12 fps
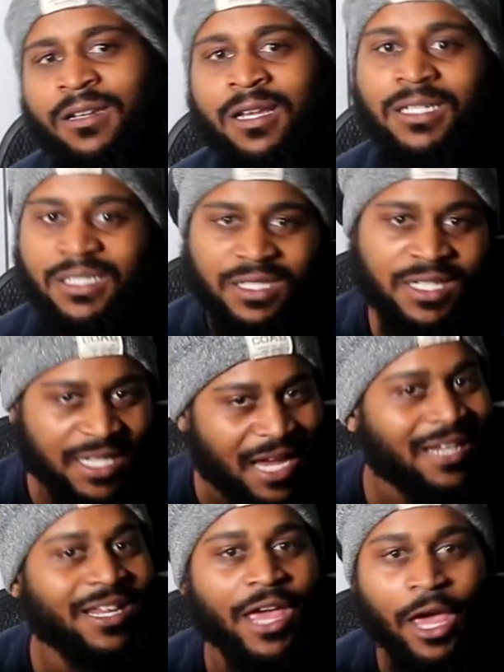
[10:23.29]
This is a
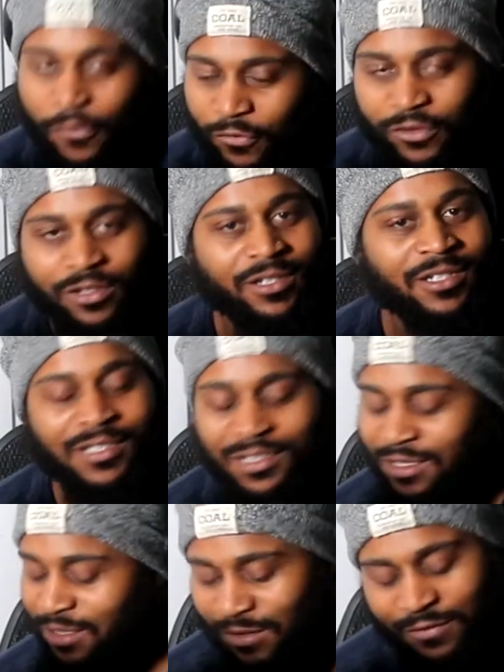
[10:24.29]
solid effort. This
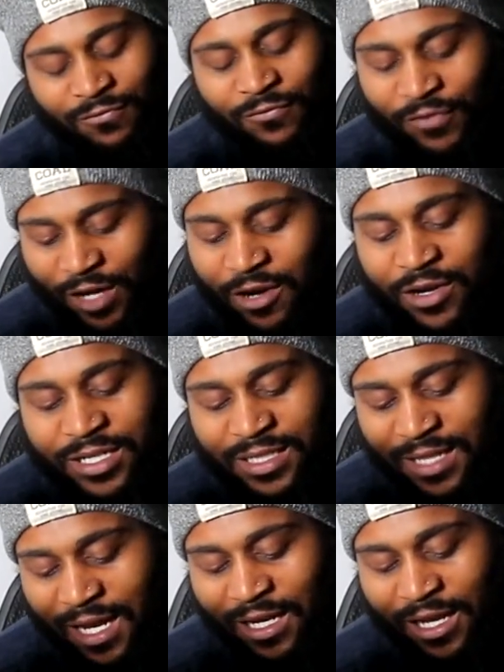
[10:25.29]
is a very
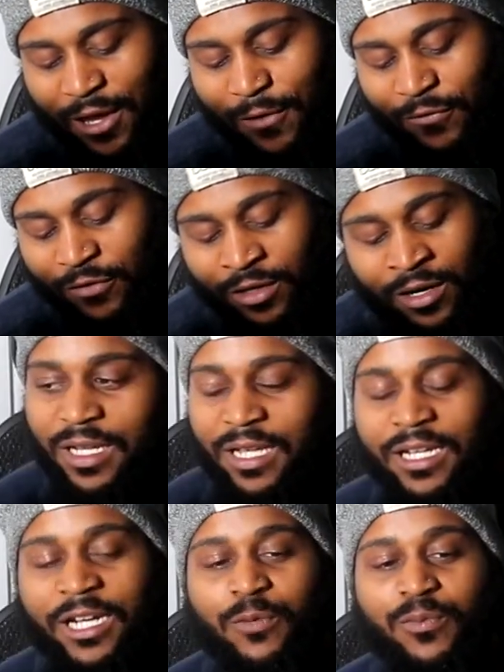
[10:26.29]
solid effort. Now,
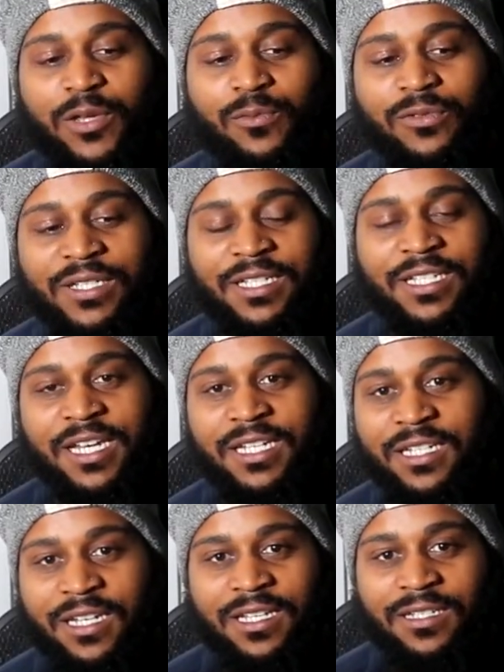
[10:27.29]
a lot of people
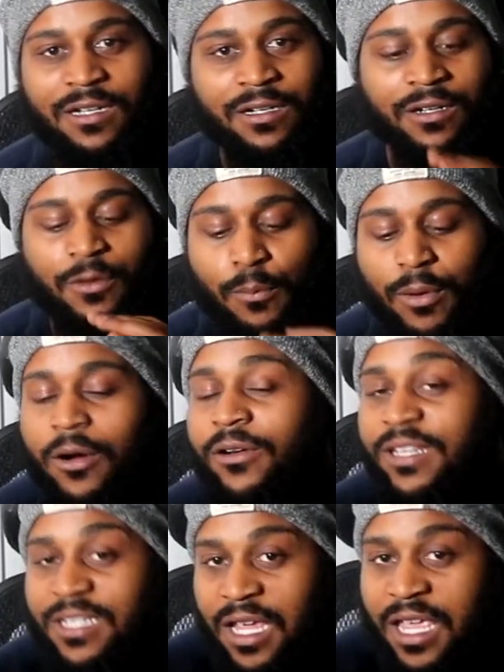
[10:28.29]
suggested this under the
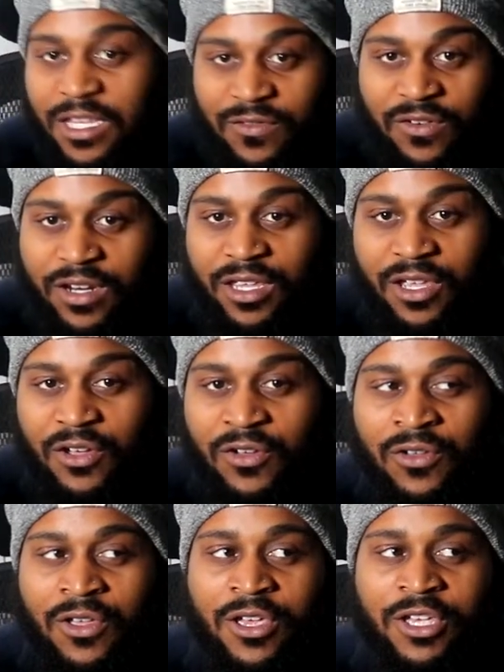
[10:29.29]
Bodie James
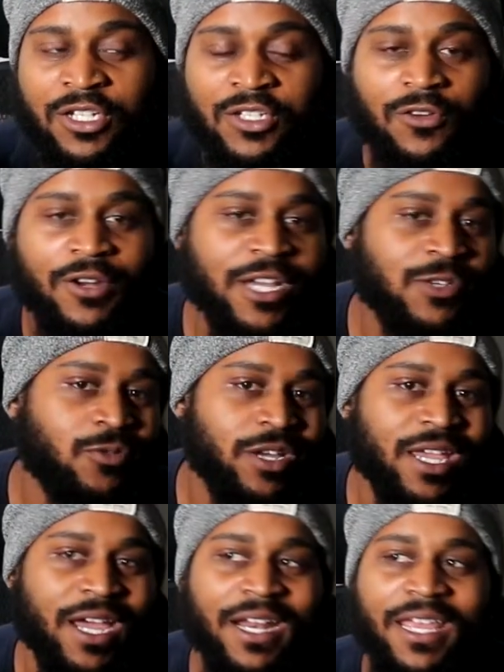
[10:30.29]
video, so that's
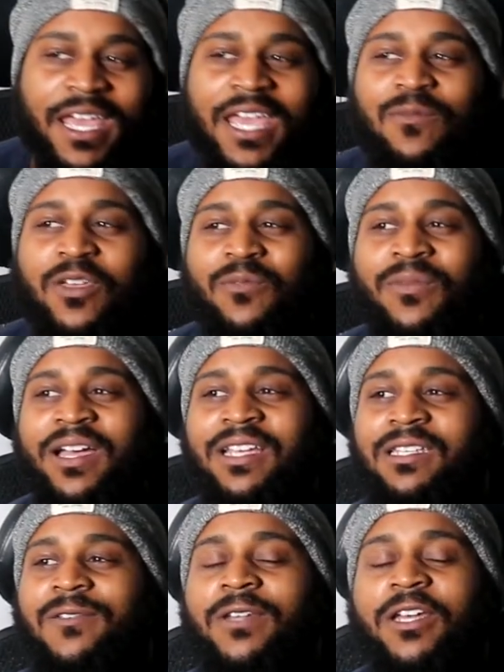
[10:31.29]
what kind of gave me the
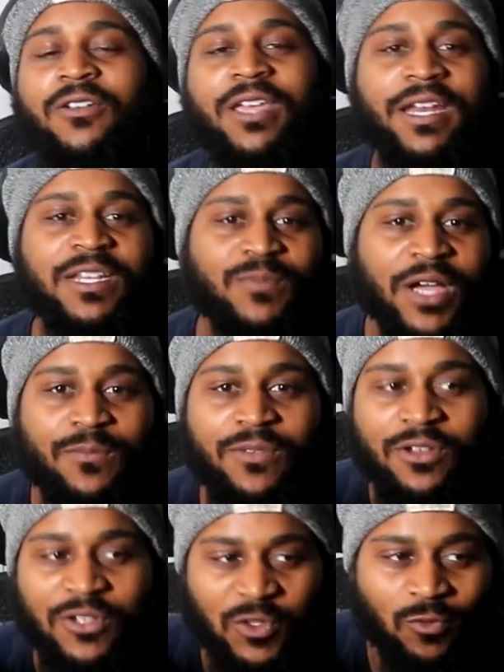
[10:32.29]
mindset, like, okay, this might
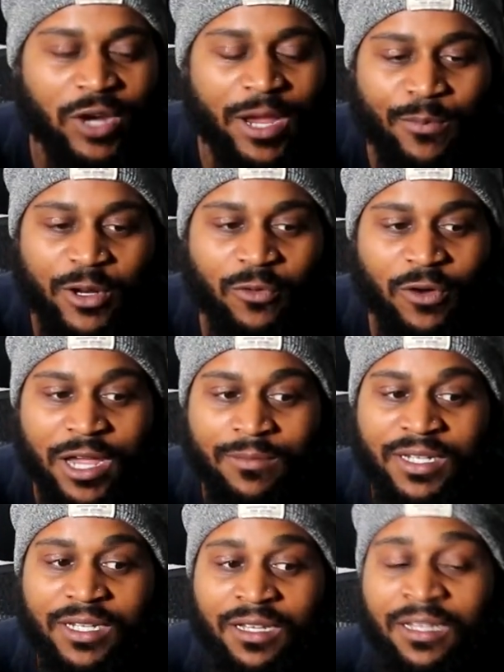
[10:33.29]
be on some rapidy
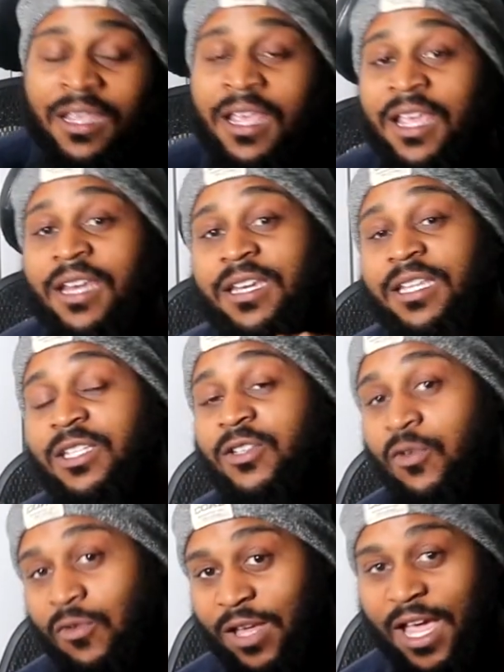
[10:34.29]
rap shit. This
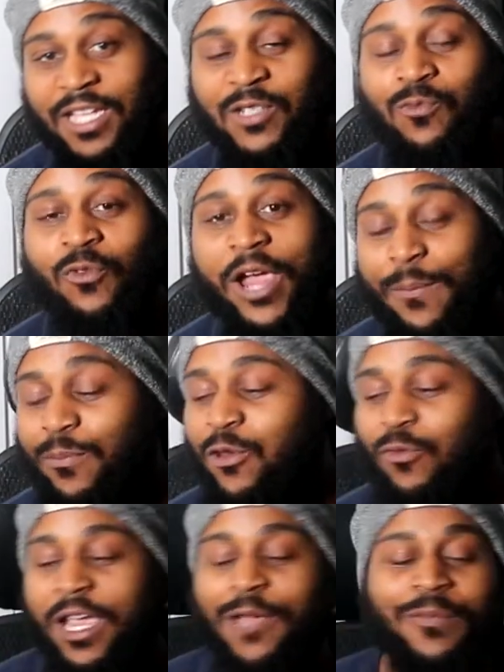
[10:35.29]
dude got some
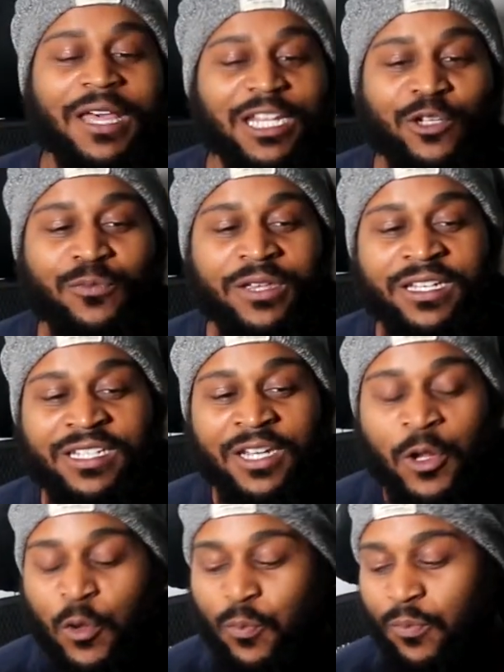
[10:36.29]
rapidy rap elements,
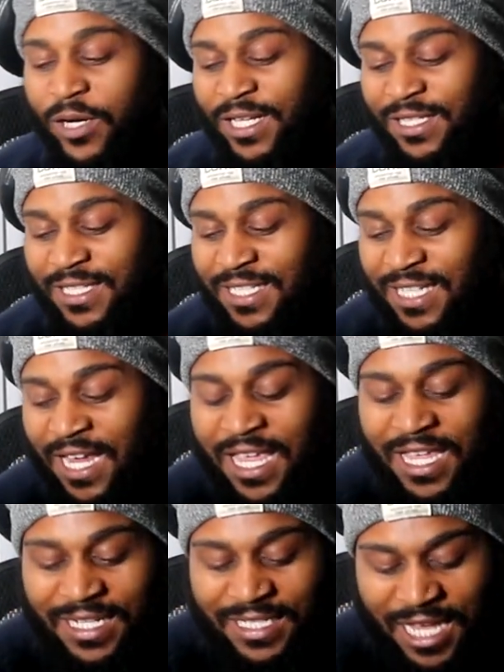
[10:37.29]
but at the
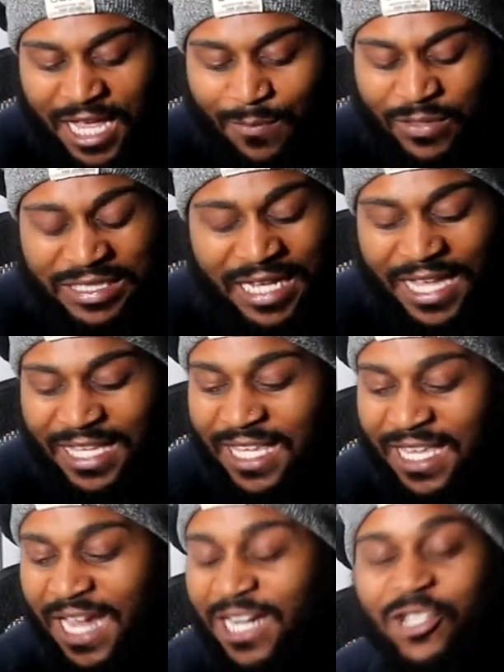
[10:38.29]
same time, it's like he
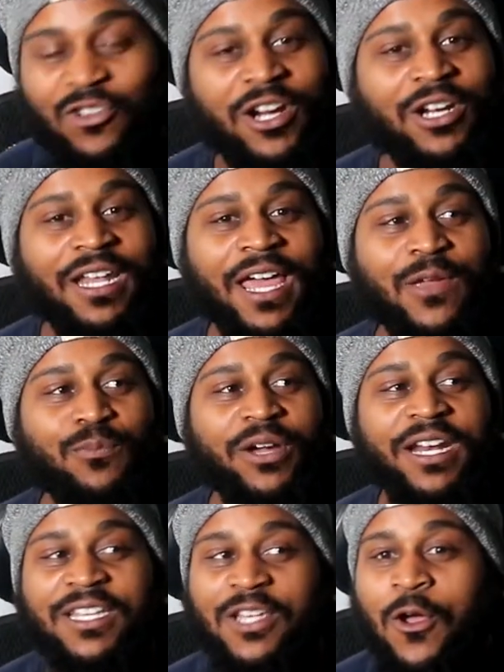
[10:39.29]
kind of trying to, like,
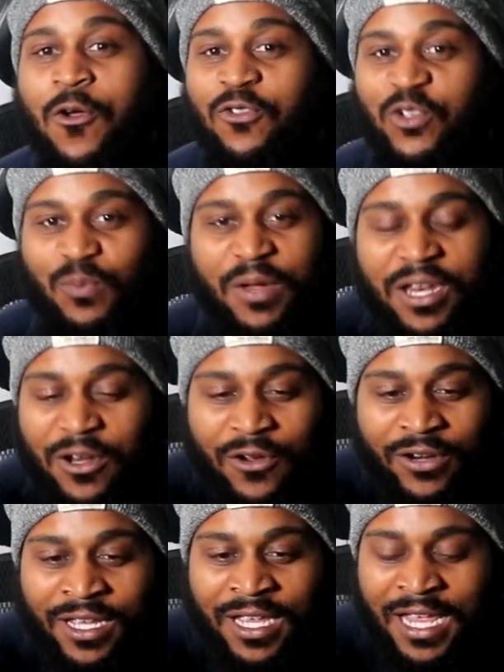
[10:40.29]
put his own spin
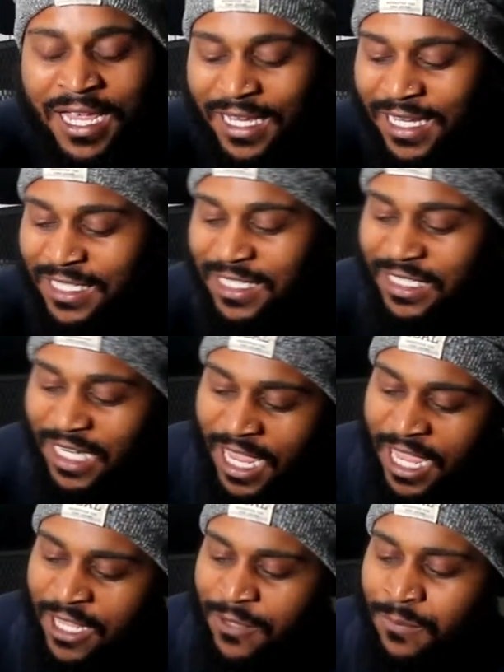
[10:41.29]
on it. Because it's
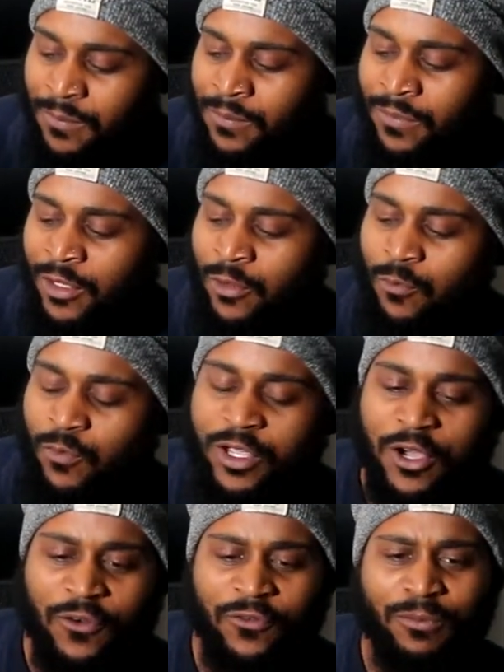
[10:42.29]
like, we
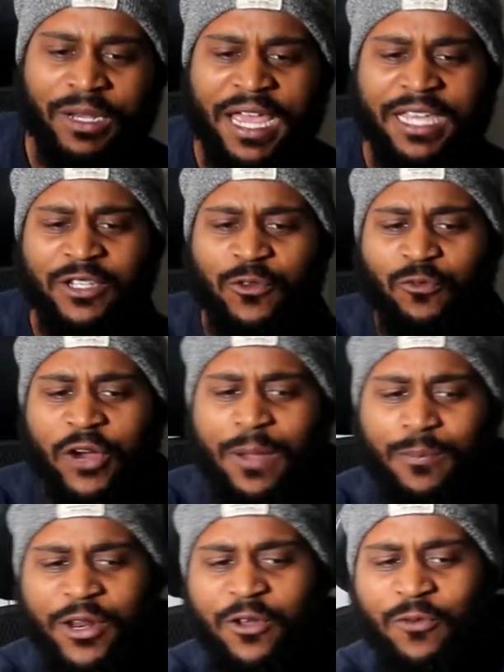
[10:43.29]
go from, like, the
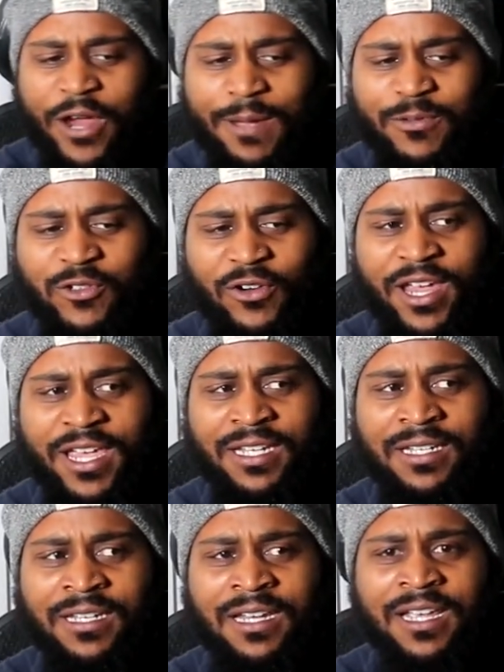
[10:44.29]
rapidy rap
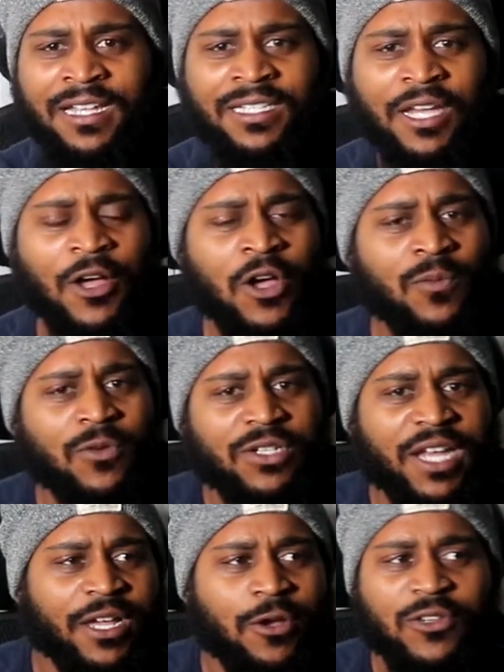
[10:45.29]
tracks to
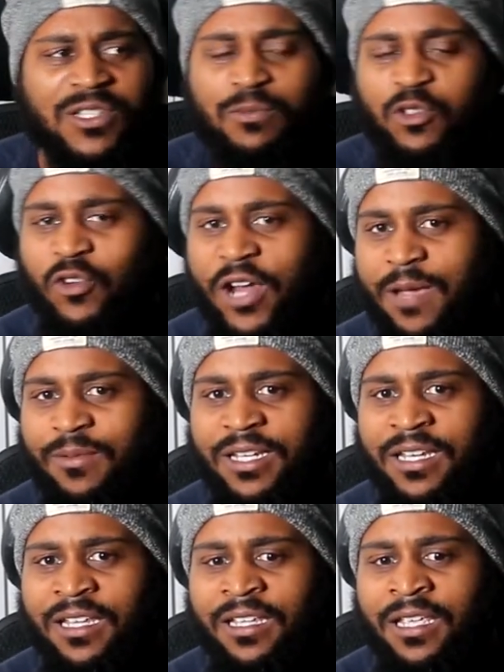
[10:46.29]
almost, like, on some trap
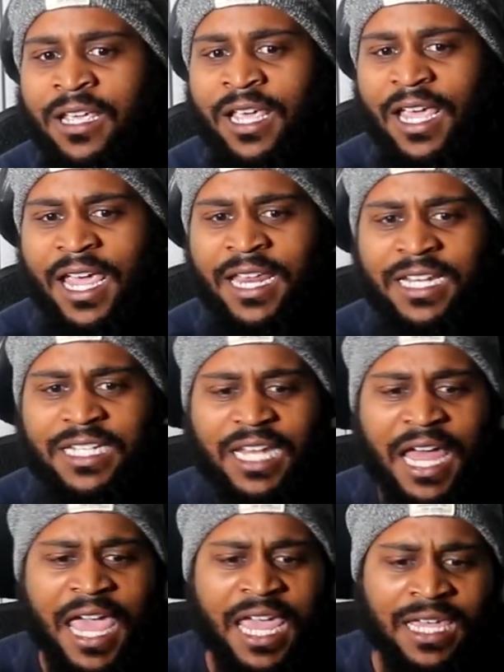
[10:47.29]
shit, and it's
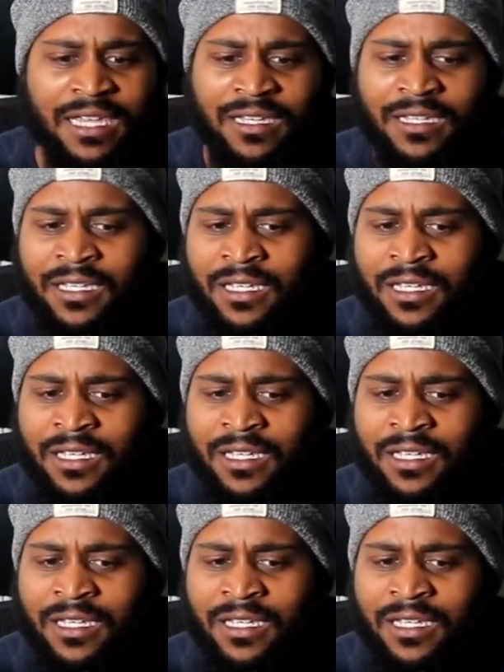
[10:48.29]
like...